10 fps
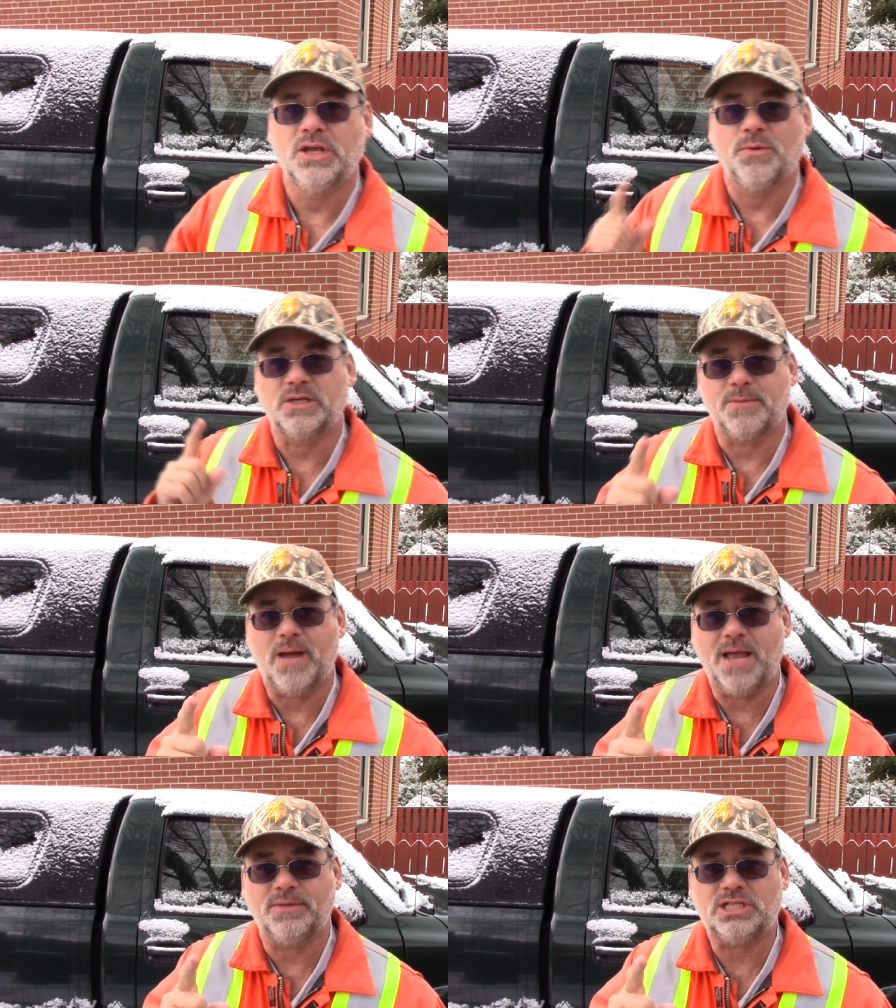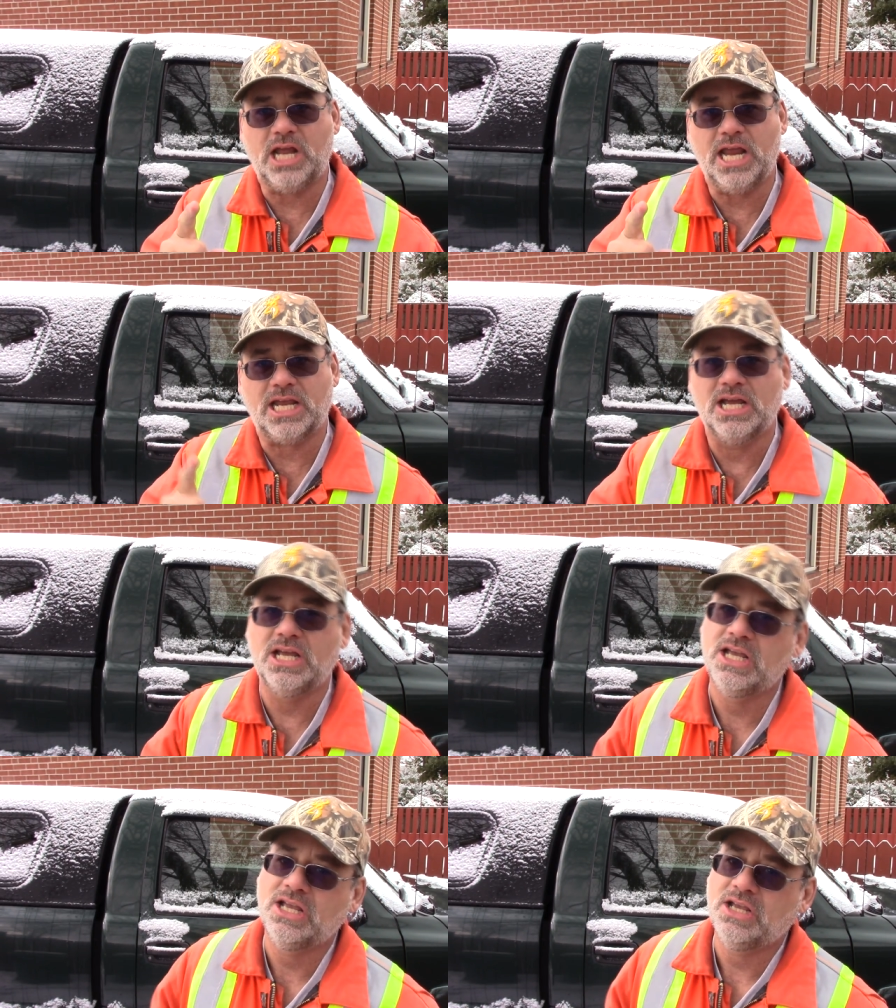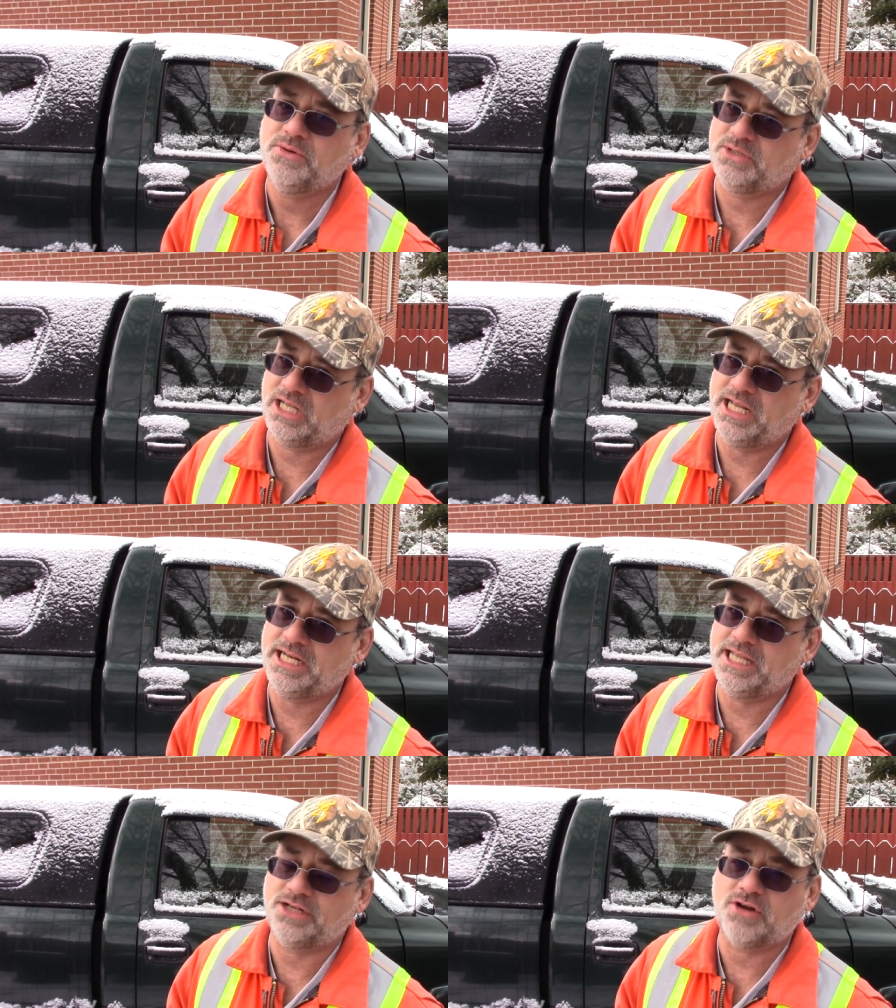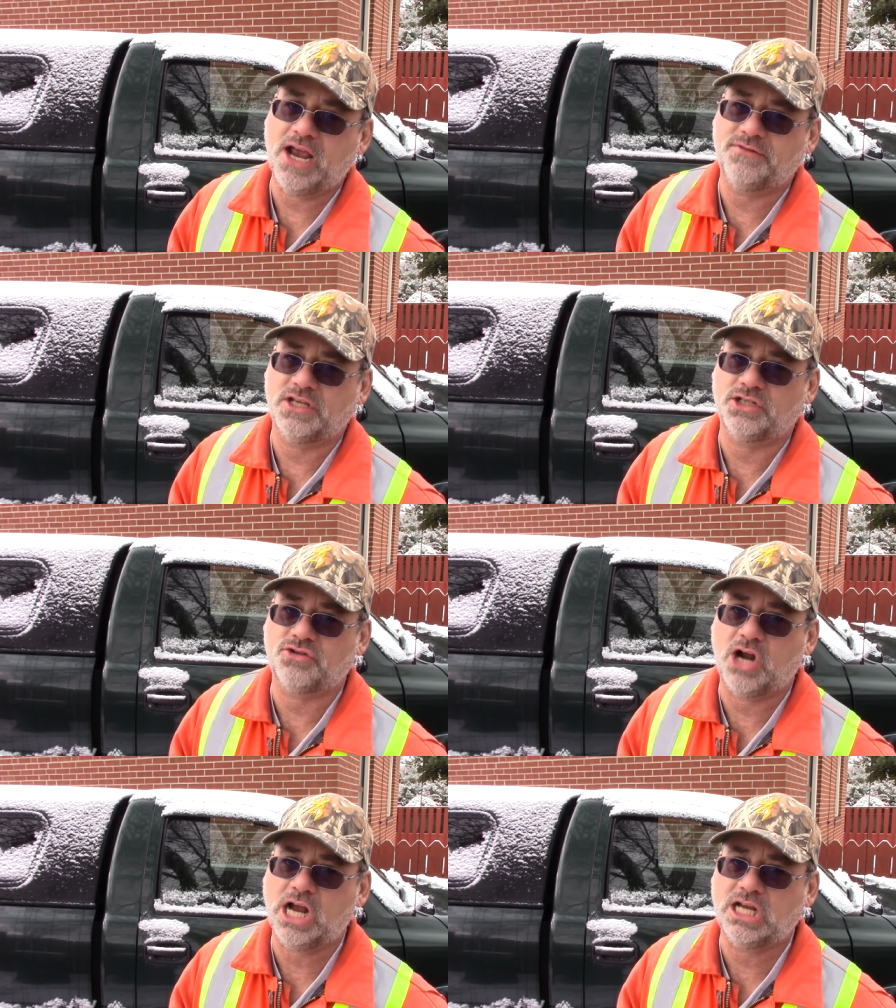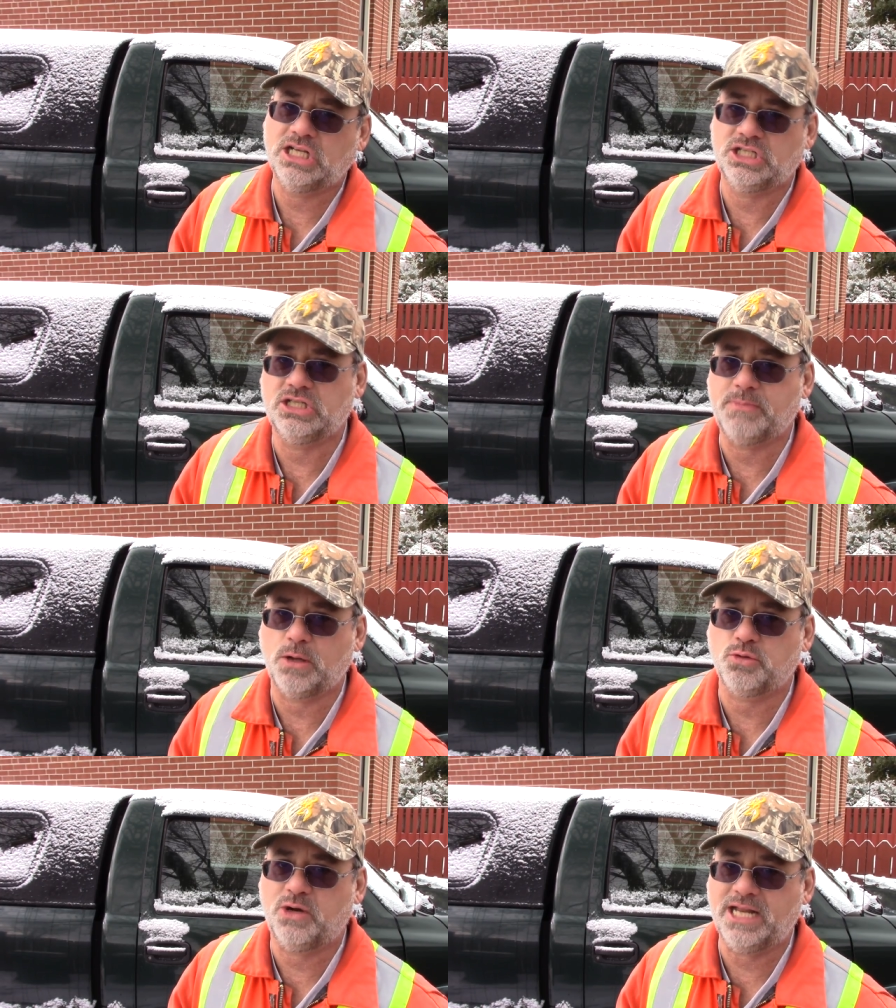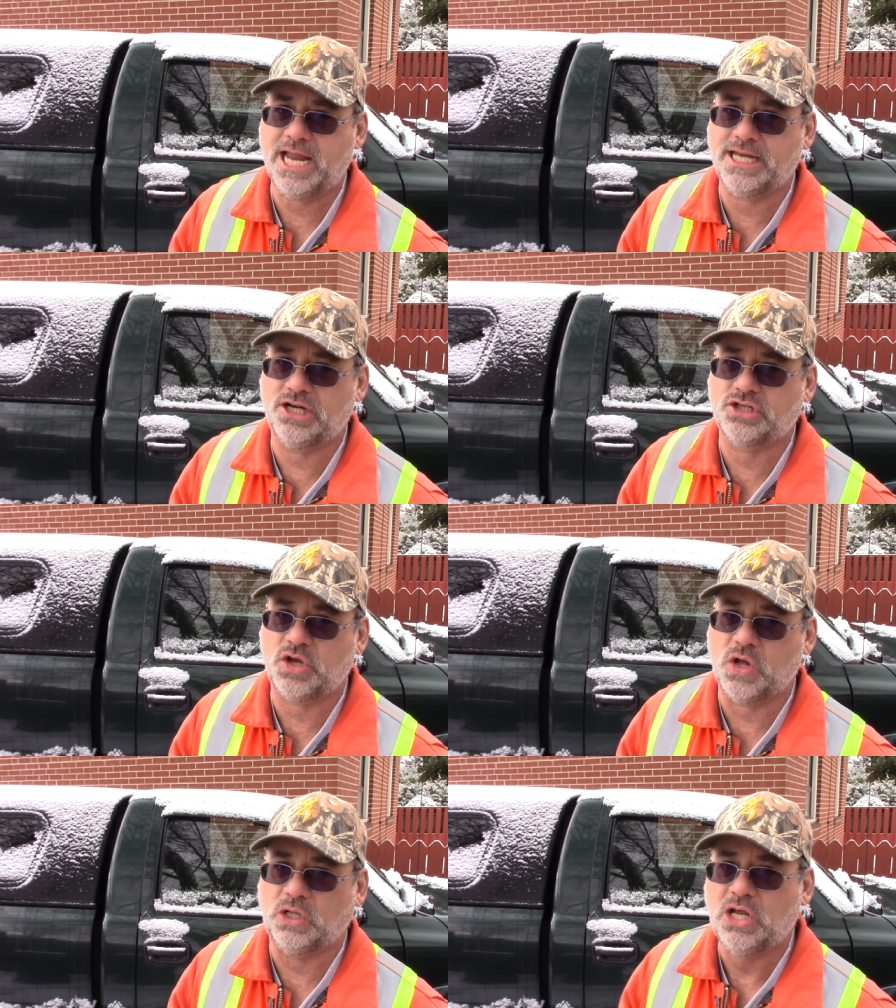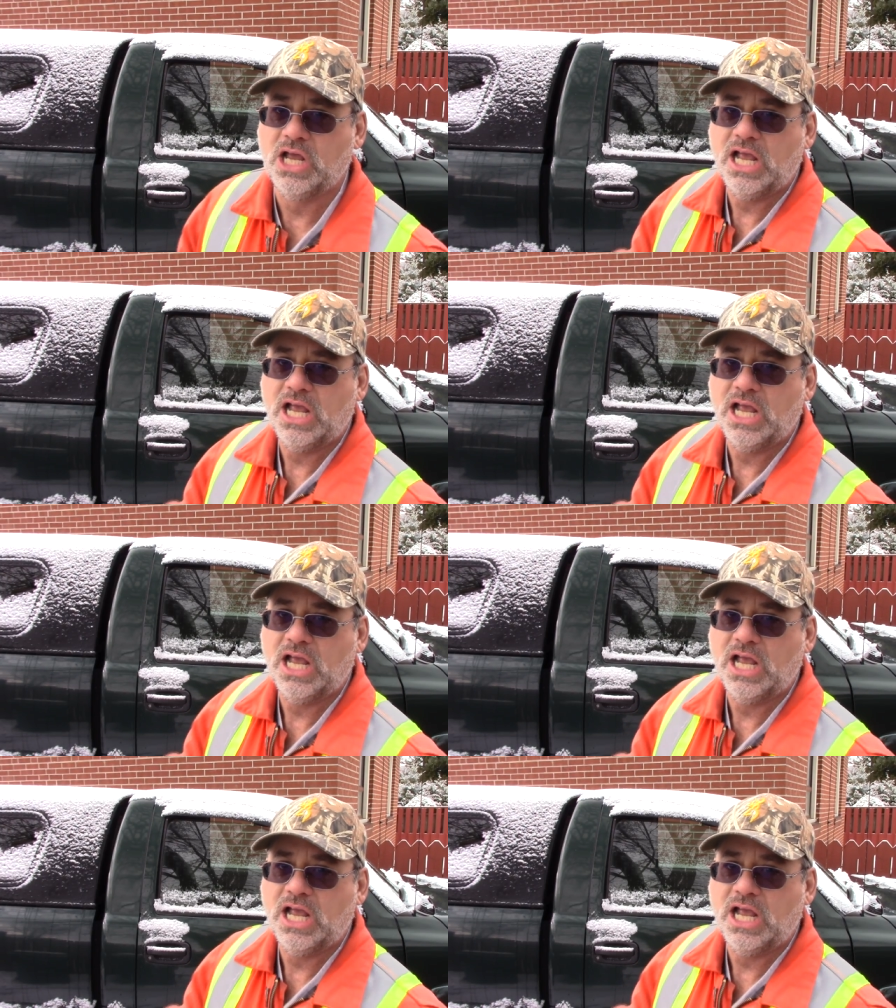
Wasn't my mistake. It was a lady that drives this truck. She's about 28 years old.